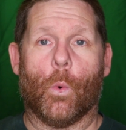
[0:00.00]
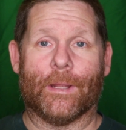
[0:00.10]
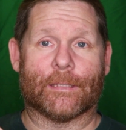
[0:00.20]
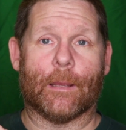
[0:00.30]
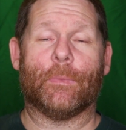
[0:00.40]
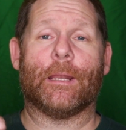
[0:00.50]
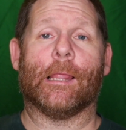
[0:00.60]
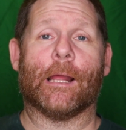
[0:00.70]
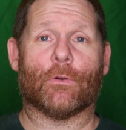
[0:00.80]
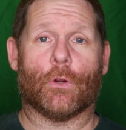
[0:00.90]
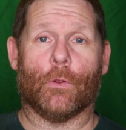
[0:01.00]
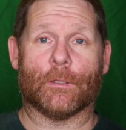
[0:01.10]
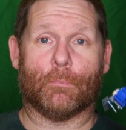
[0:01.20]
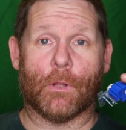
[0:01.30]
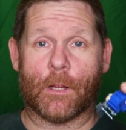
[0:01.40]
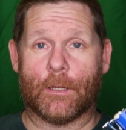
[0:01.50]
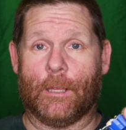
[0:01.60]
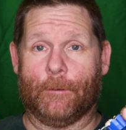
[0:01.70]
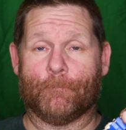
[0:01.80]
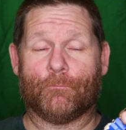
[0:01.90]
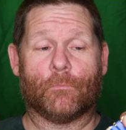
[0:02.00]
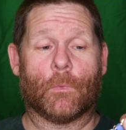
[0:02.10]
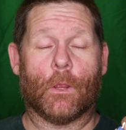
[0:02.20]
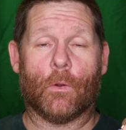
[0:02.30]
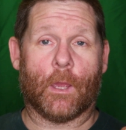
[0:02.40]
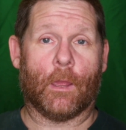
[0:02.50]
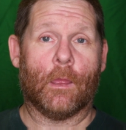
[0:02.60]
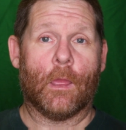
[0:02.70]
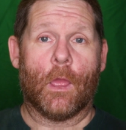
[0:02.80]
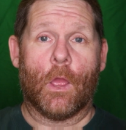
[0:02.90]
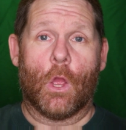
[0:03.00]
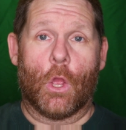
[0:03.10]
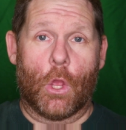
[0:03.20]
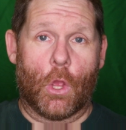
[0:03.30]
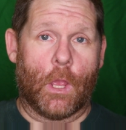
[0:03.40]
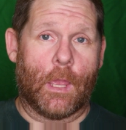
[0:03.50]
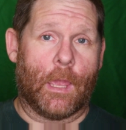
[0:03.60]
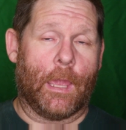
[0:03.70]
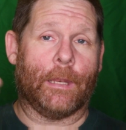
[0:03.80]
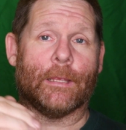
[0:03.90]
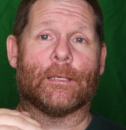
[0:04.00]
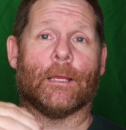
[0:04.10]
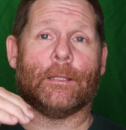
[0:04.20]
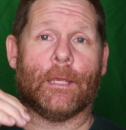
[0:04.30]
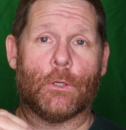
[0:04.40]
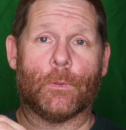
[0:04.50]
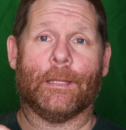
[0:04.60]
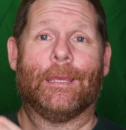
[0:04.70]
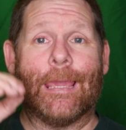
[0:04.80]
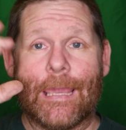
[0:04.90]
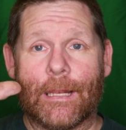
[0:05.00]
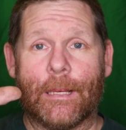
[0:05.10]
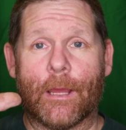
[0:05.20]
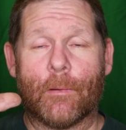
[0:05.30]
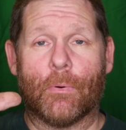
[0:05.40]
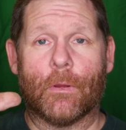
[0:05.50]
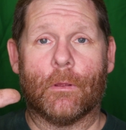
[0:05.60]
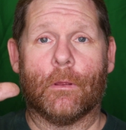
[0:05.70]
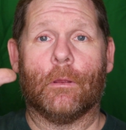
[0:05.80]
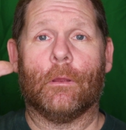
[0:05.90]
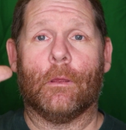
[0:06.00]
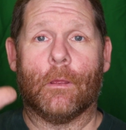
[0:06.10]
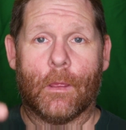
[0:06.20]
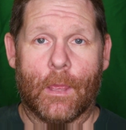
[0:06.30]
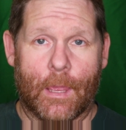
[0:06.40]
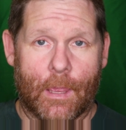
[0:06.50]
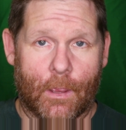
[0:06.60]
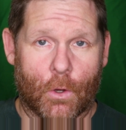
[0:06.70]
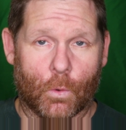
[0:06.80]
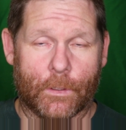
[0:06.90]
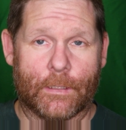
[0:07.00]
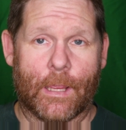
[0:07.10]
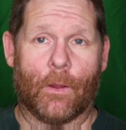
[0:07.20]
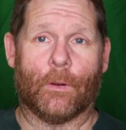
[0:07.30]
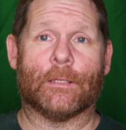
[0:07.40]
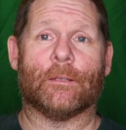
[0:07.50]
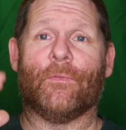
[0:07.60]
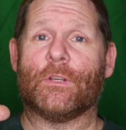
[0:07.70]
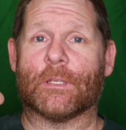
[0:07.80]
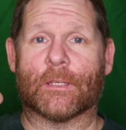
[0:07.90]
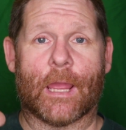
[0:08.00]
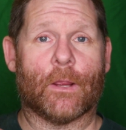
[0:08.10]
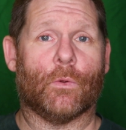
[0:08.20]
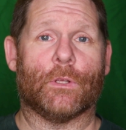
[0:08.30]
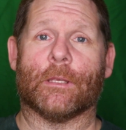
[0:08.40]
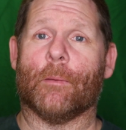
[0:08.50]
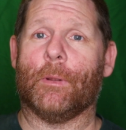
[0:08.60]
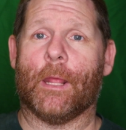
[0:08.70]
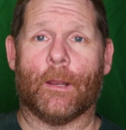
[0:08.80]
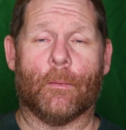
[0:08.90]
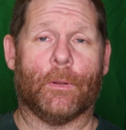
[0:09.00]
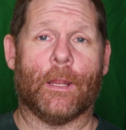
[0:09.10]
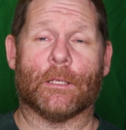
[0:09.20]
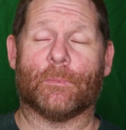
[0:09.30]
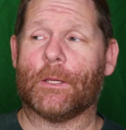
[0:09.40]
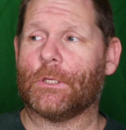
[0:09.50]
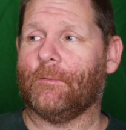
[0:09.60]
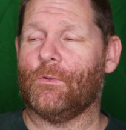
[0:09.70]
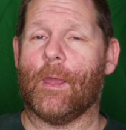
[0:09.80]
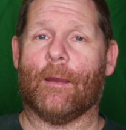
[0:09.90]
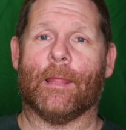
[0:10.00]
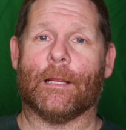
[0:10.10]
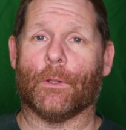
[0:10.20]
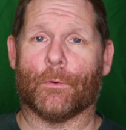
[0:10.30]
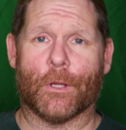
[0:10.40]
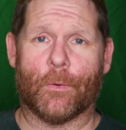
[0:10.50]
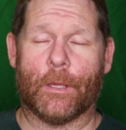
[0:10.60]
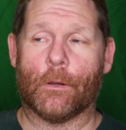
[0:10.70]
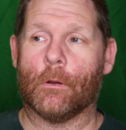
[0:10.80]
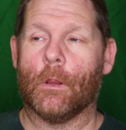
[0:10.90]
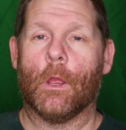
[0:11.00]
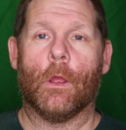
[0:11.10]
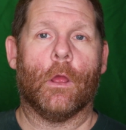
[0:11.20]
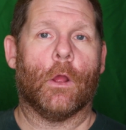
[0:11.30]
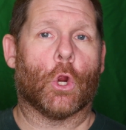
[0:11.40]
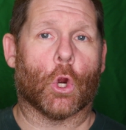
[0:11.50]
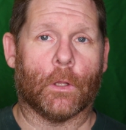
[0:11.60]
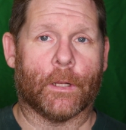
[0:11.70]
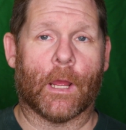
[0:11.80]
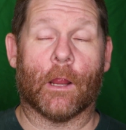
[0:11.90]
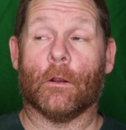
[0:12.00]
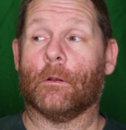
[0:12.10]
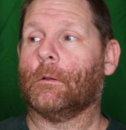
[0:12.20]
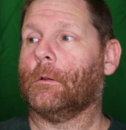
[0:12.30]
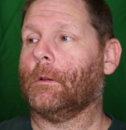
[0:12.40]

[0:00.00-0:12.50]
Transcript: When something electrical is plugged in, okay, it is continually heating up cooling down. It's a vicious cycle, just up and down, up and down, especially if you have like a little toe heater, curling iron,